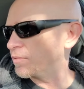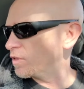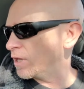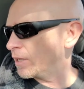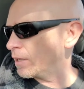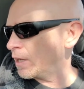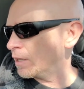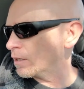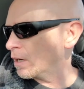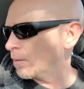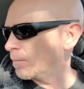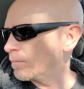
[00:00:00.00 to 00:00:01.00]
thing, and
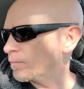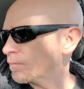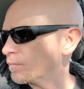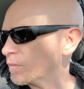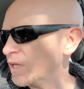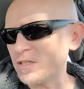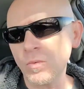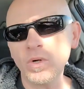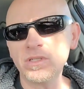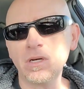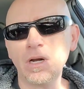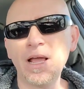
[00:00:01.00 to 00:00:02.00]
it's a
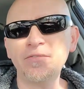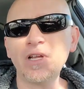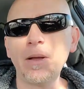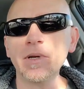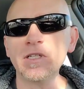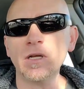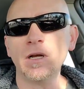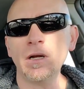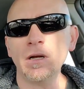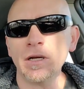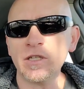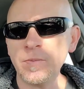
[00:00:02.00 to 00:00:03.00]
once-in-a-lifetime
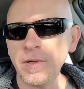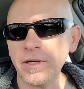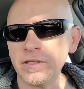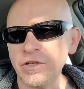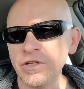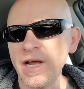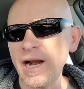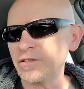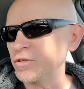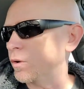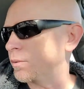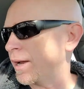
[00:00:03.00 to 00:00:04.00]
experience. So you got to
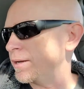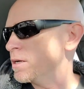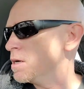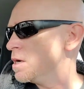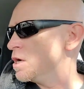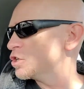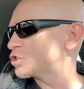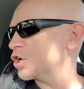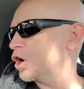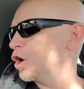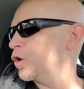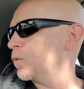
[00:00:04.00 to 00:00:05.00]
do it, right?
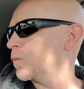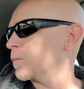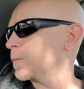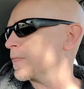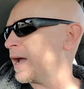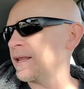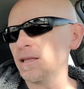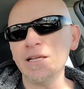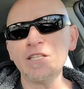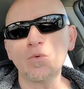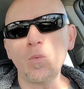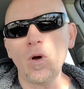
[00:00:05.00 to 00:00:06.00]
So I
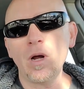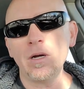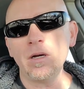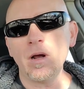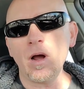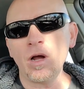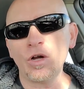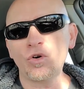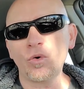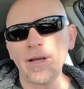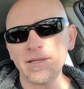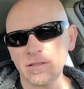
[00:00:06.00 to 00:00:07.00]
list one on
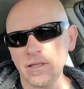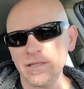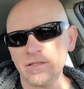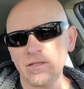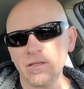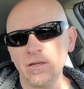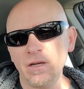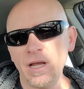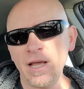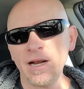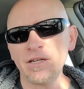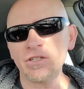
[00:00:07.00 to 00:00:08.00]
Craigslist,
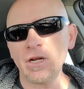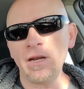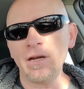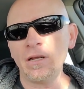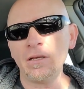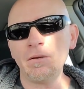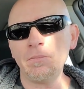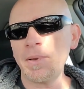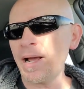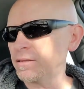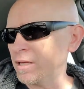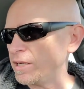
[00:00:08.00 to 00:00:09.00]
and
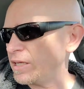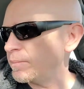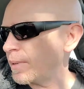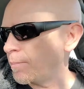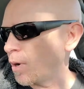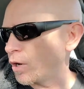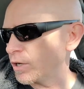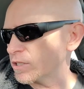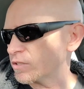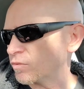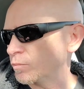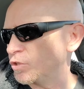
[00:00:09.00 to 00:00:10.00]
back then eBay barred
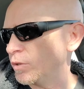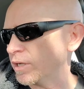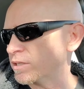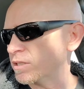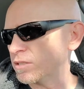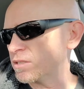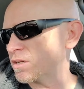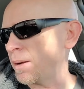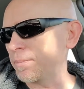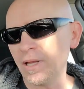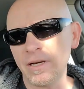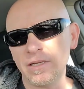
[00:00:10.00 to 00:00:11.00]
us from doing it because it
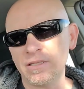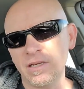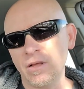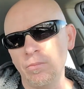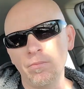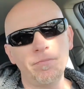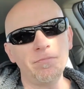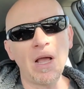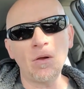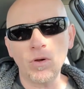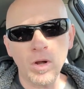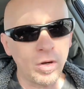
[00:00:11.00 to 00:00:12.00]
stopped letting us sell
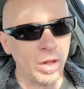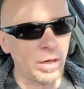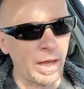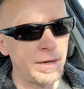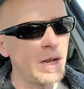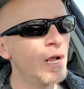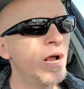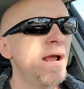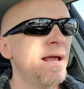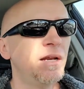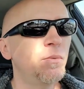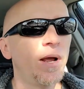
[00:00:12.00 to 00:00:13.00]
alcohol online.
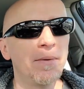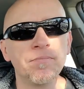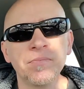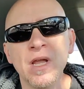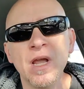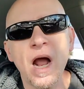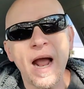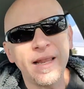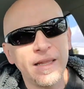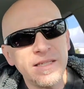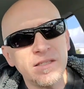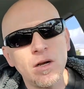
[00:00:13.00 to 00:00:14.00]
Anyway, I
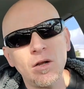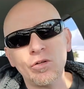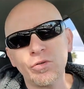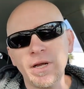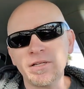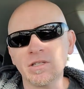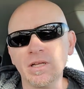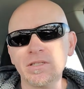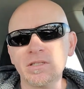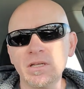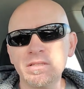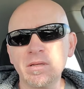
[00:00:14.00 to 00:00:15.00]
listed it on
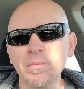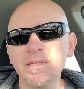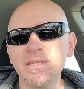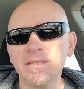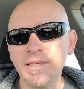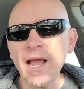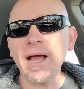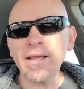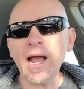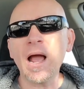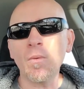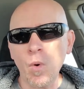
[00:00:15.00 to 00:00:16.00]
Craigslist, and somebody says,
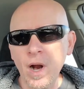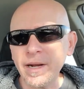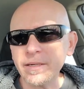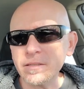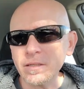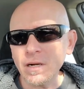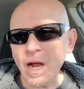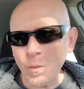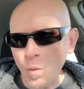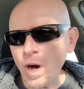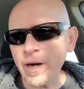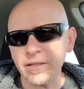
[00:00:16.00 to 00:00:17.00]
"Yeah, I want it. I
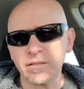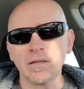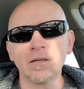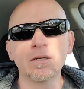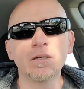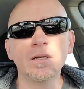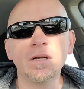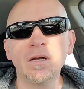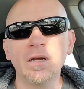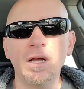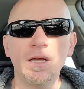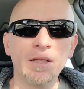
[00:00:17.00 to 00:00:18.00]
want it."
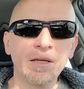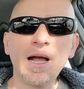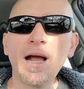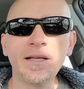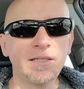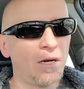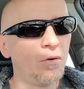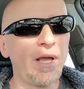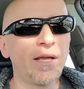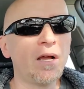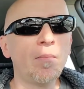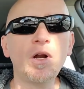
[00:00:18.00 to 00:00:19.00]
I said, "Okay,
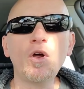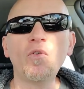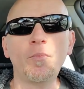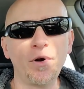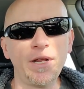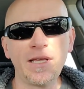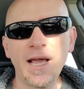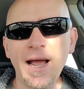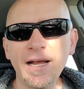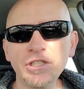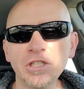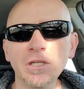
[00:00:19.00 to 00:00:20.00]
come on over. Bring
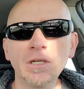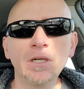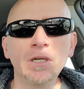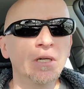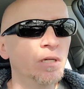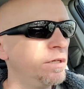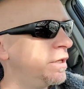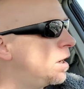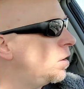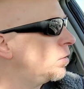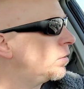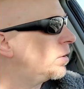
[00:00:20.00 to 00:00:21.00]
cash.
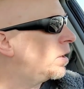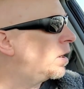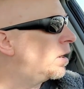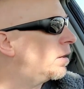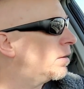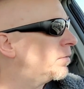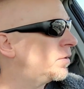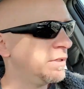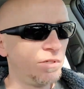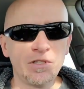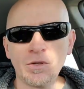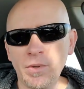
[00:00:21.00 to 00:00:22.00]

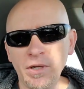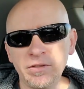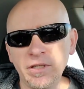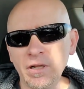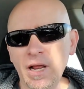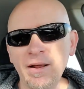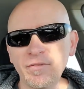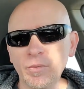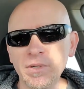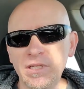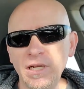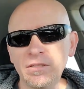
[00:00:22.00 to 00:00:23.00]
This is the real deal. I have the
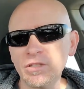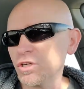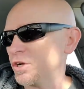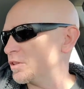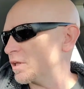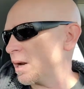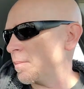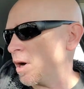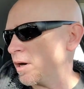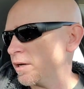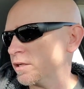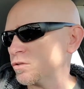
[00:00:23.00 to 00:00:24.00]
receipt to show you that I
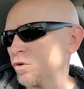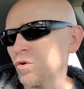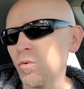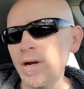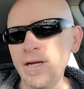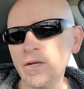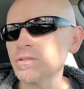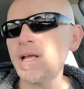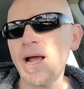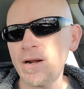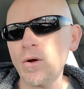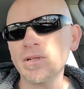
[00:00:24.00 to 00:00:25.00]
bought it at Total Wine." He goes,
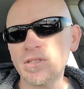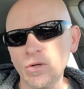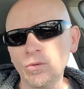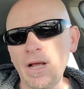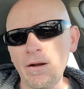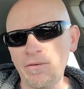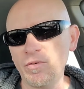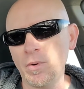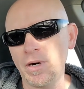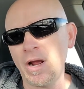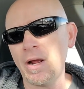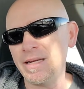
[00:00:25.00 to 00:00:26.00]
"Yeah, I know. It's sold out
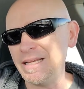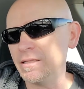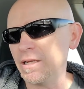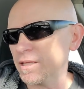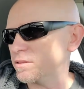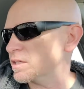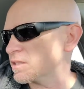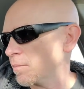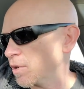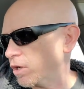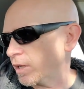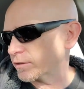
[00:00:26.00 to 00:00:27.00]
everywhere now. I need to get this. I'm
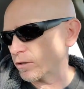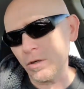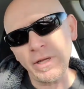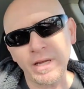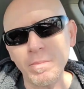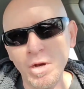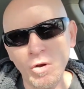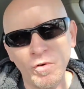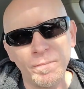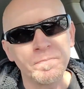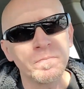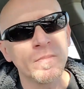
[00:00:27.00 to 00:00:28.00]
a collector." "Okay, come on over."
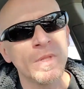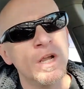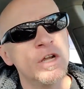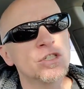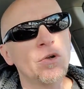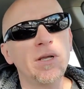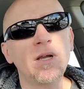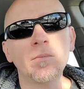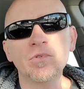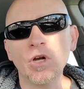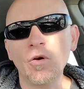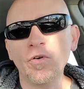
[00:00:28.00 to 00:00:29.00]
So he
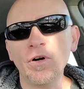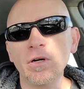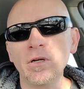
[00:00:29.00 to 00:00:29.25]
comes over.